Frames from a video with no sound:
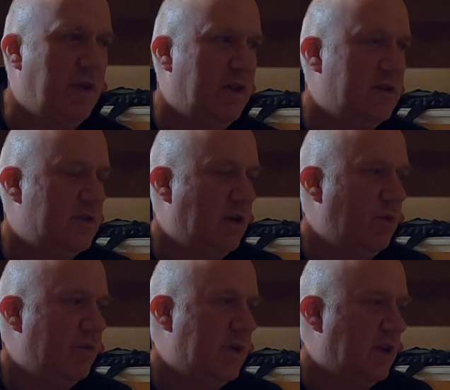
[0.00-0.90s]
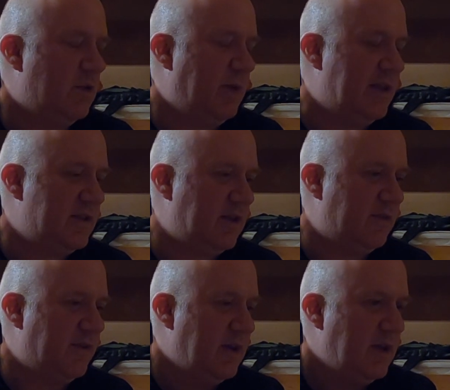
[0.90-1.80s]
Uh, so yeah, there's plenty
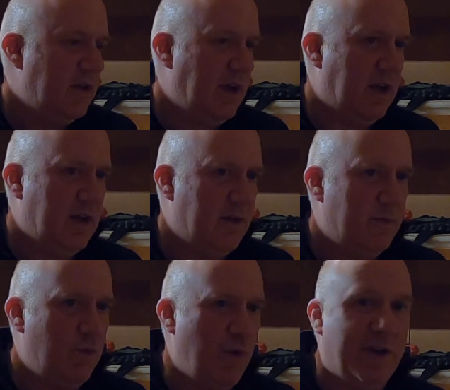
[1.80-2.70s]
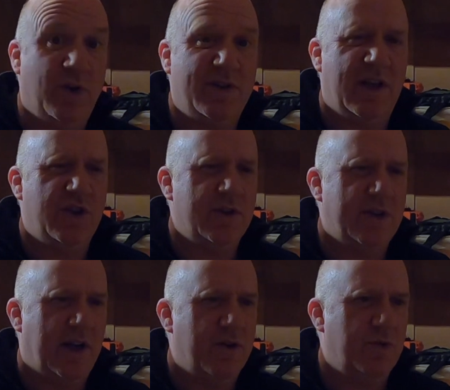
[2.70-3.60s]
of um, radio stations
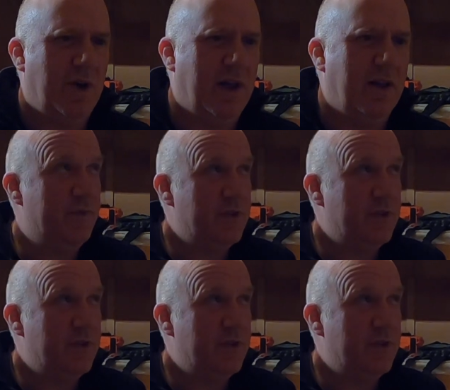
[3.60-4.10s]
there as well.